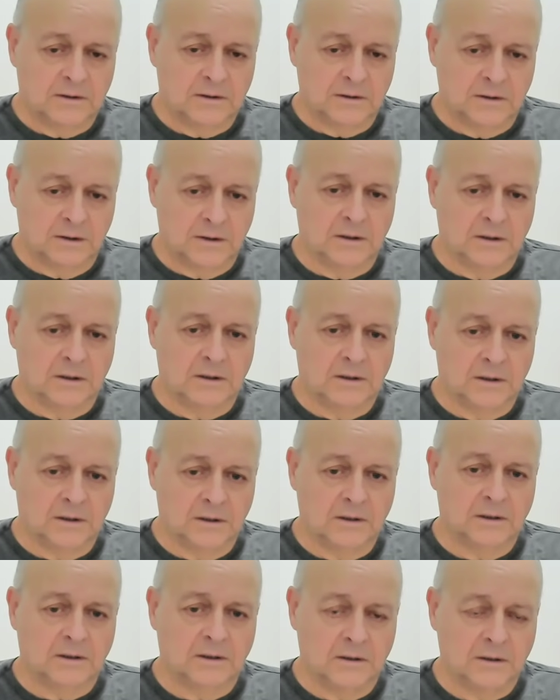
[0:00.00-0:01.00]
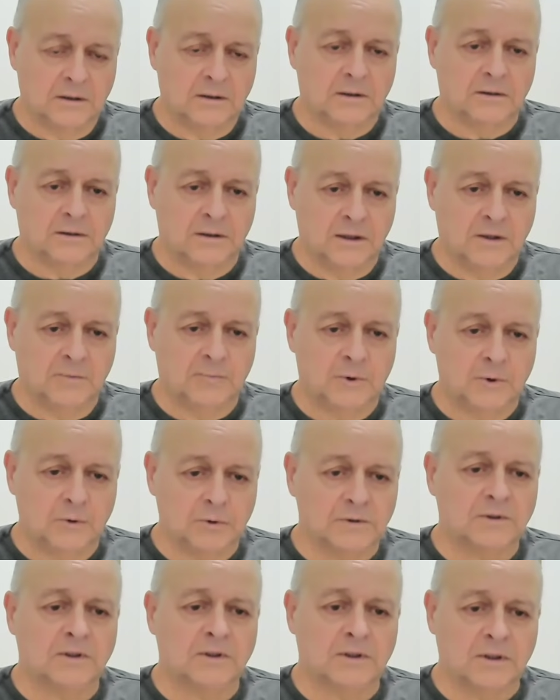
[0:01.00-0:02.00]
uh, the
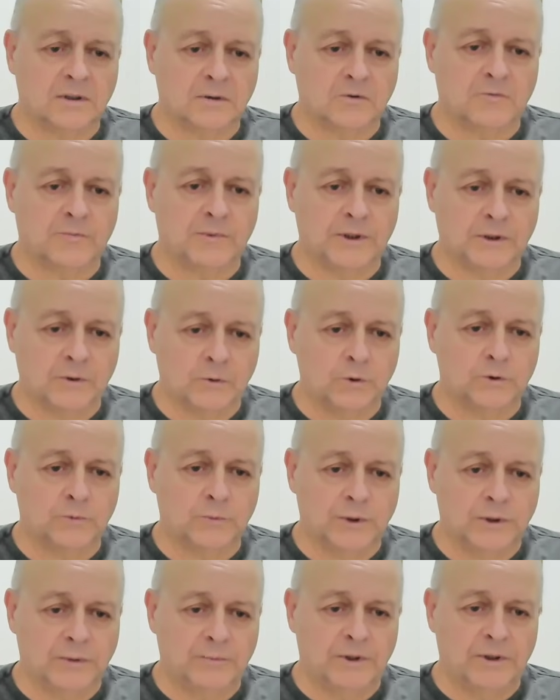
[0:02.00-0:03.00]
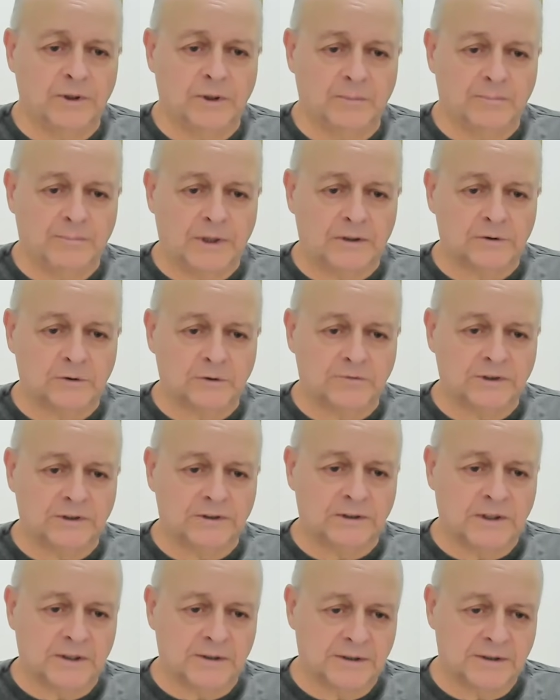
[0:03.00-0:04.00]
airport eh, of Beirut will be part of the
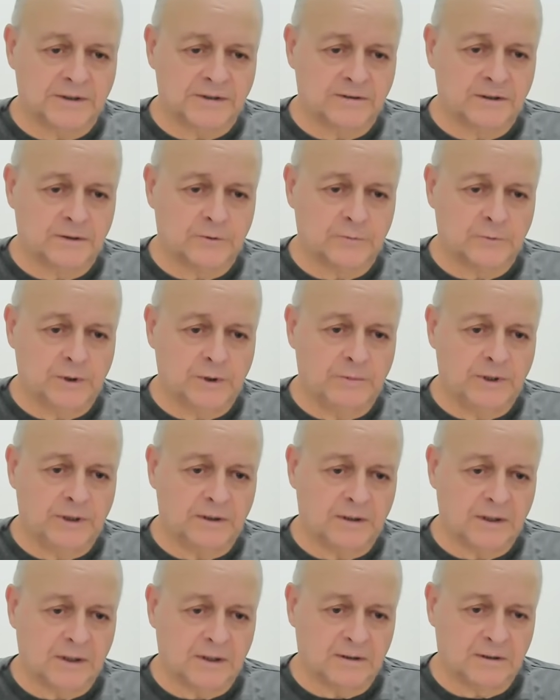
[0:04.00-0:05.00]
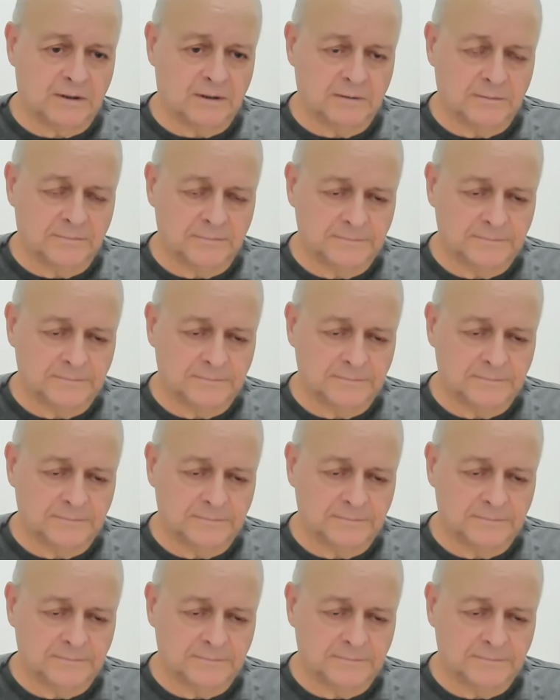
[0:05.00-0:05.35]
targets that will be attacked.